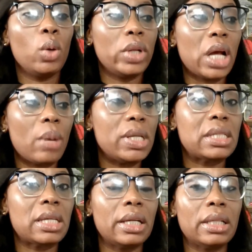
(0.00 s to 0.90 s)
With that being
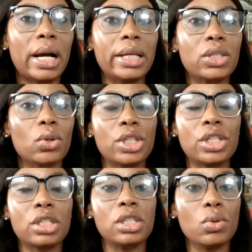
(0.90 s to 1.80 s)
said, I saw a
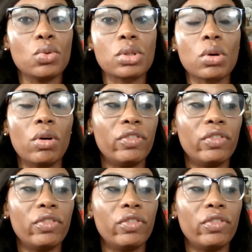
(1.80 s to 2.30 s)
news